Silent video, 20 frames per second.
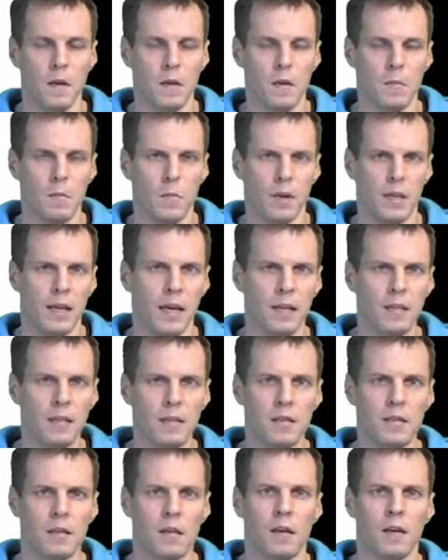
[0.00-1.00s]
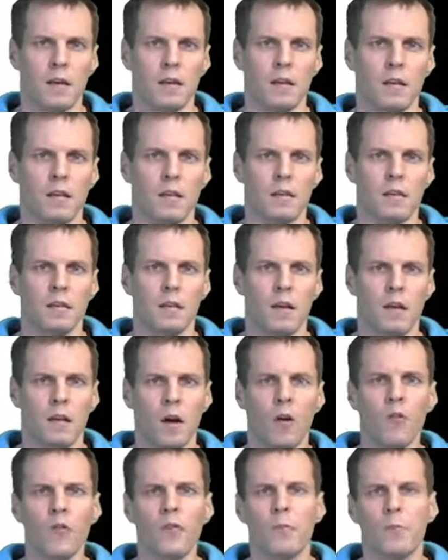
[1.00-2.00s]
But that's a
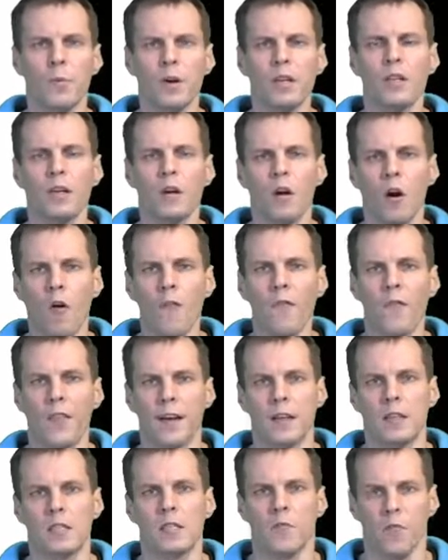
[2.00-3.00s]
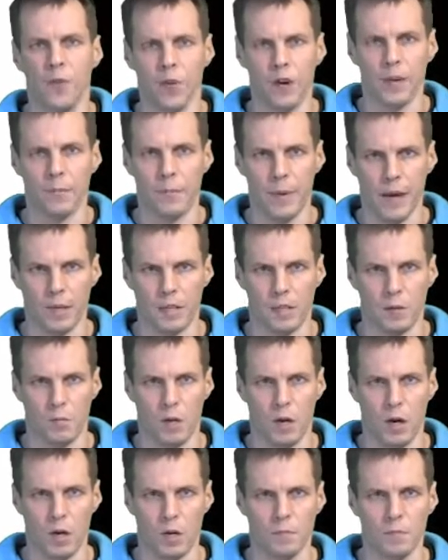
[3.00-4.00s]
pretty context-free
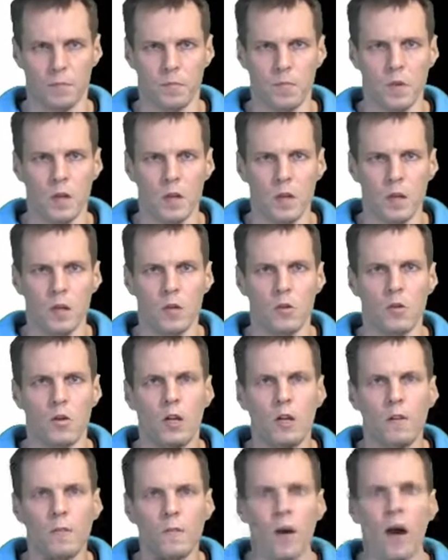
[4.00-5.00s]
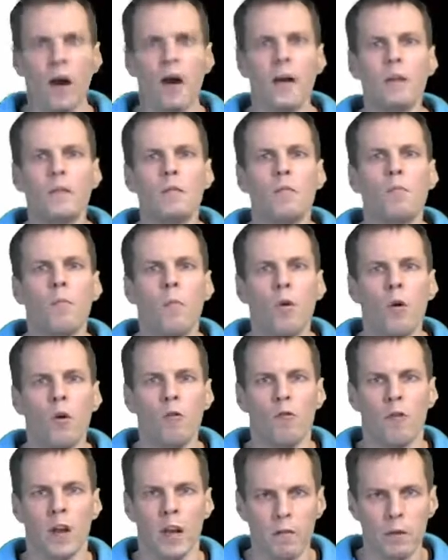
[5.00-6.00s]
benchmark. You can find more
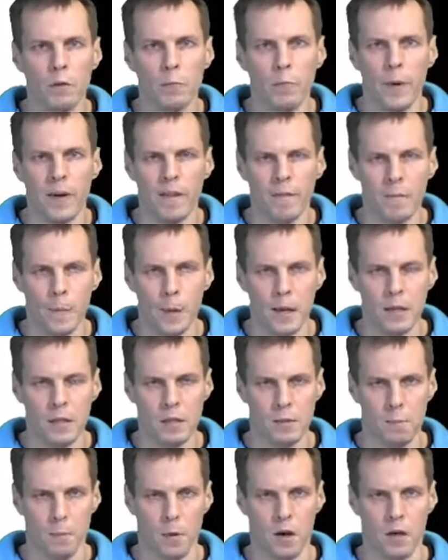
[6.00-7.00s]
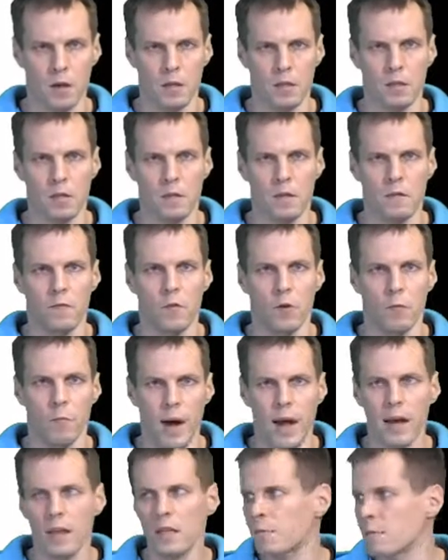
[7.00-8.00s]
relevant benchmarks for
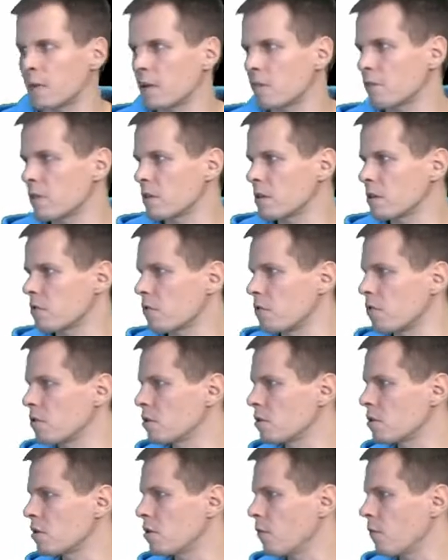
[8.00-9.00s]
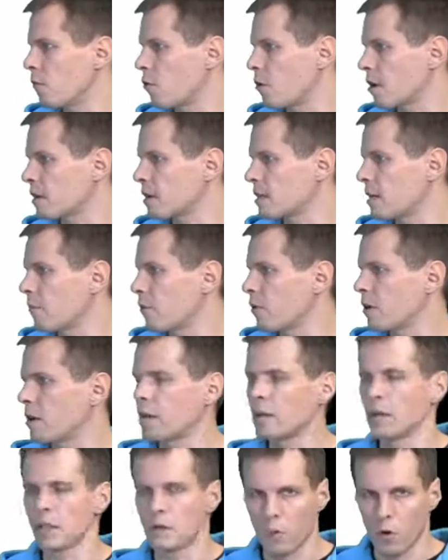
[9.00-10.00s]
management research, for example, in
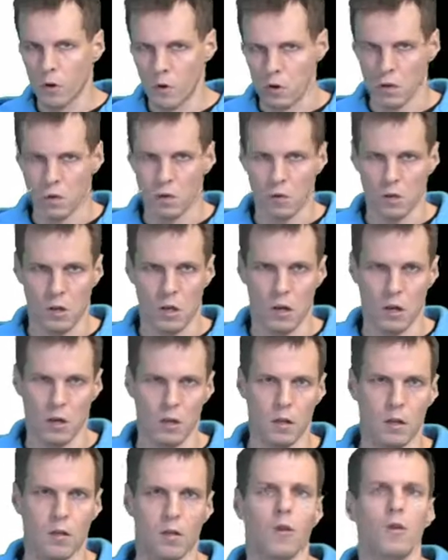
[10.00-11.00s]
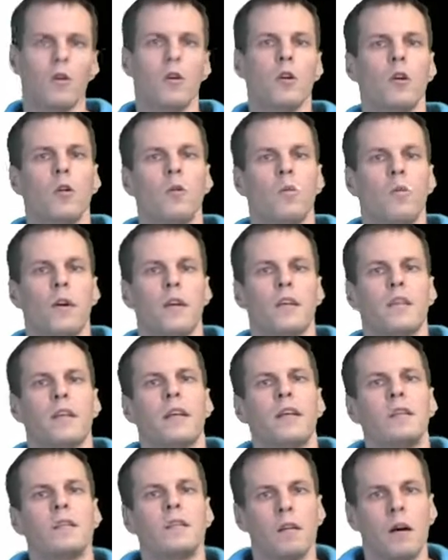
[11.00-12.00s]
this Bosco's article, where
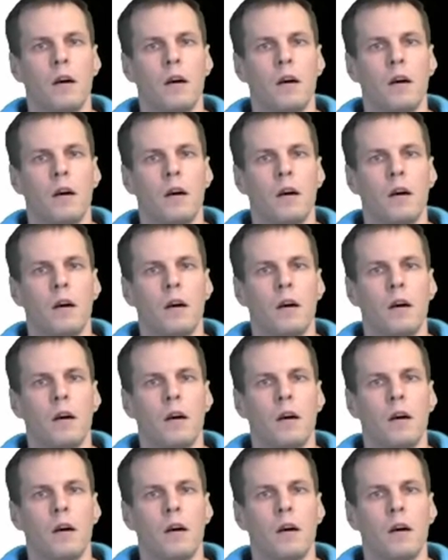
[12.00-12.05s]
these